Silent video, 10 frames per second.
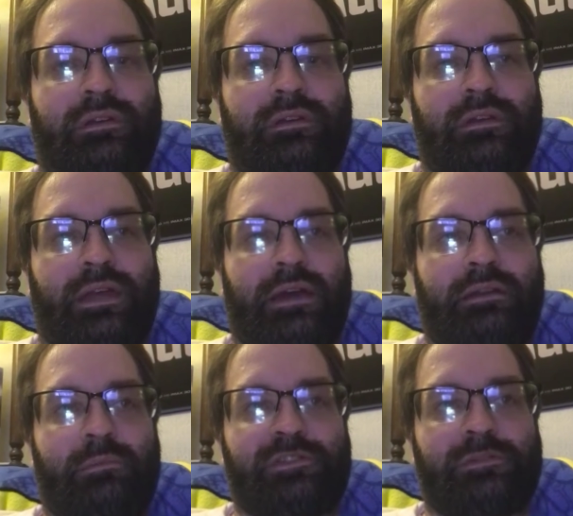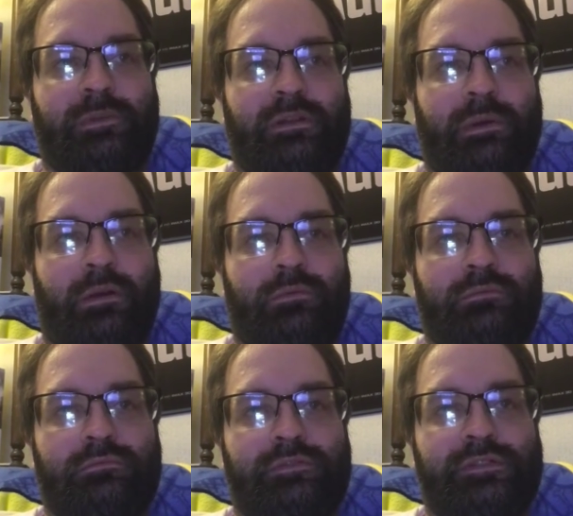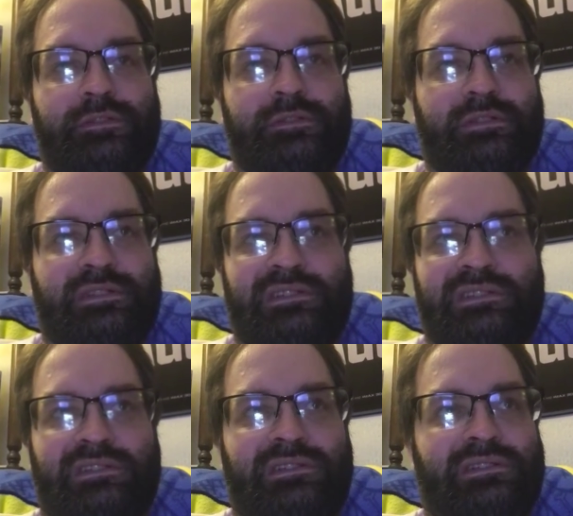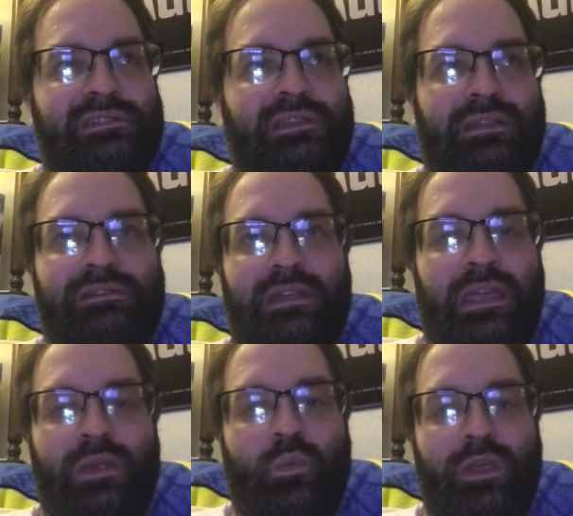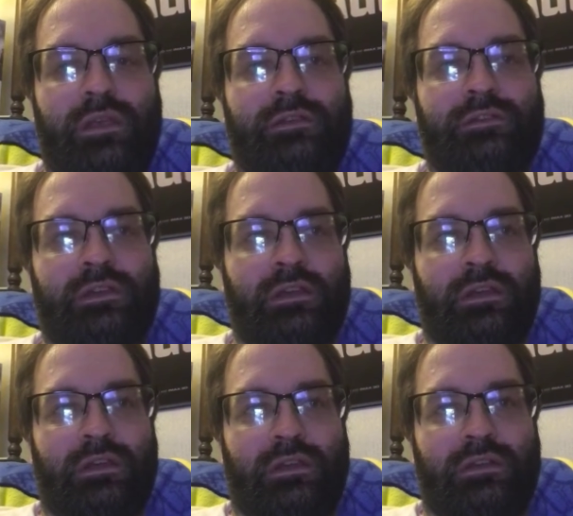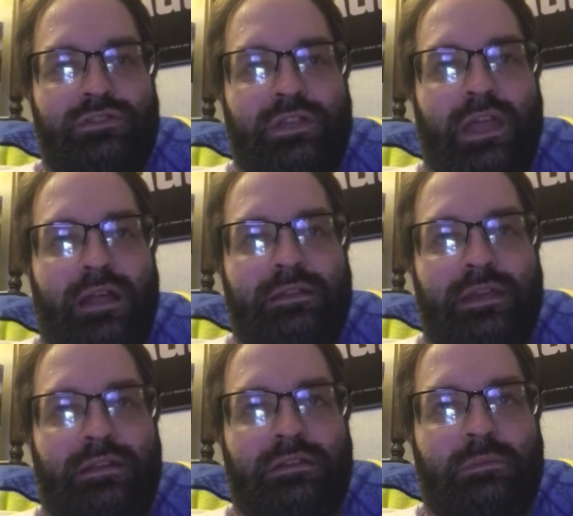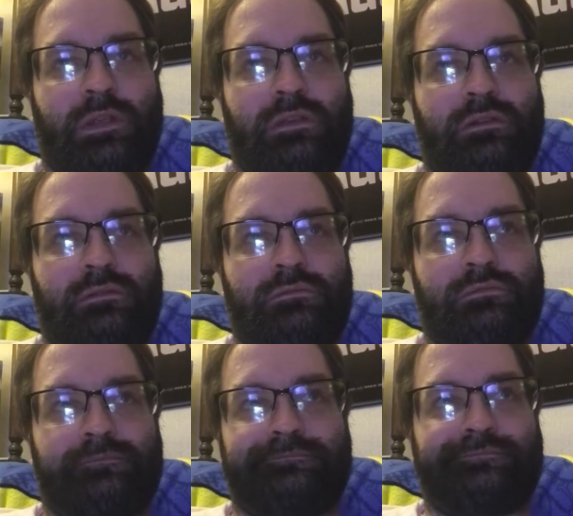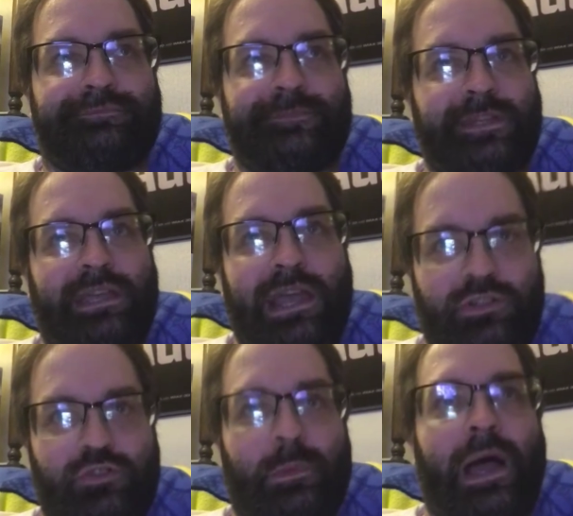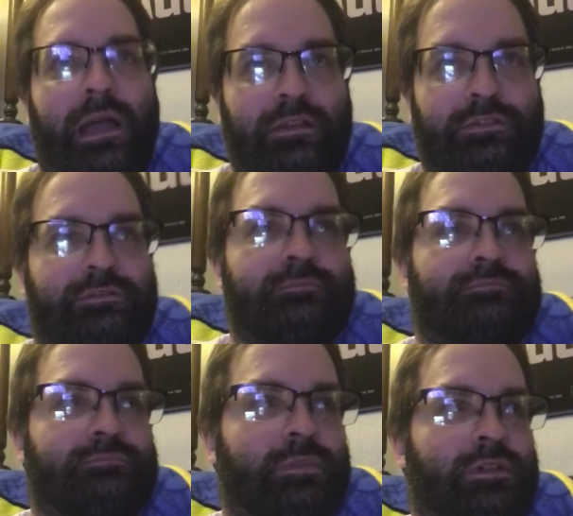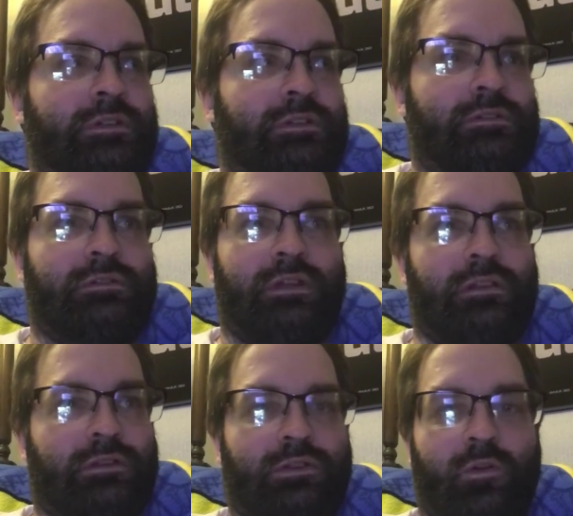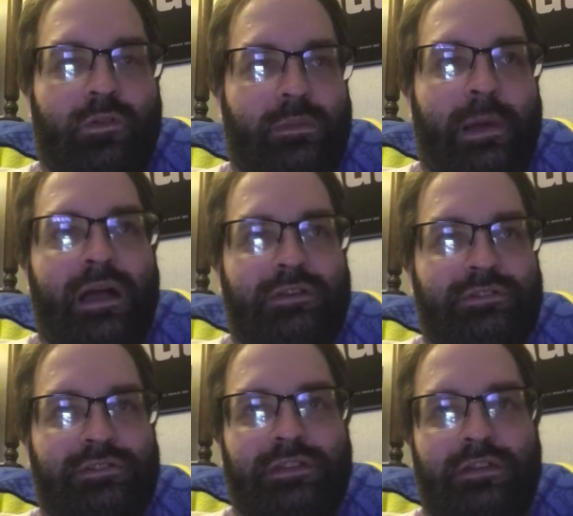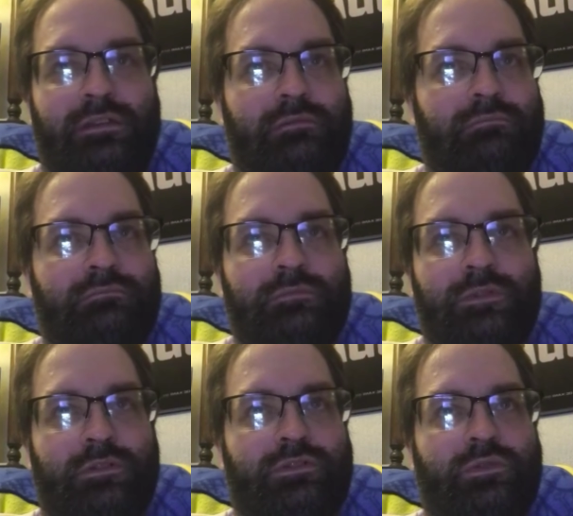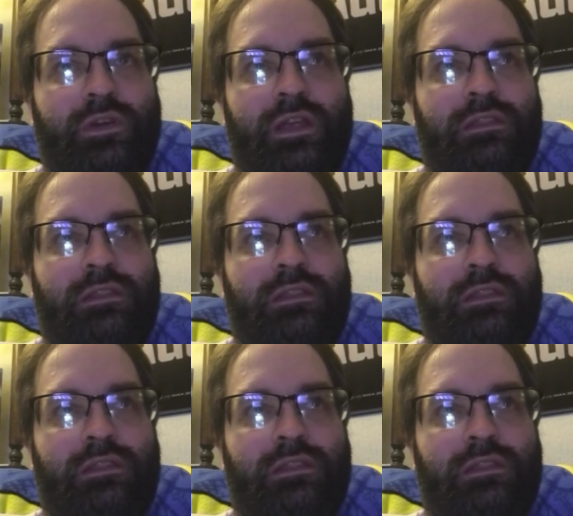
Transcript: God, it must have been about 6 to 8 weeks. She contacted me and got your box. I looked over the box, she said. It looks great.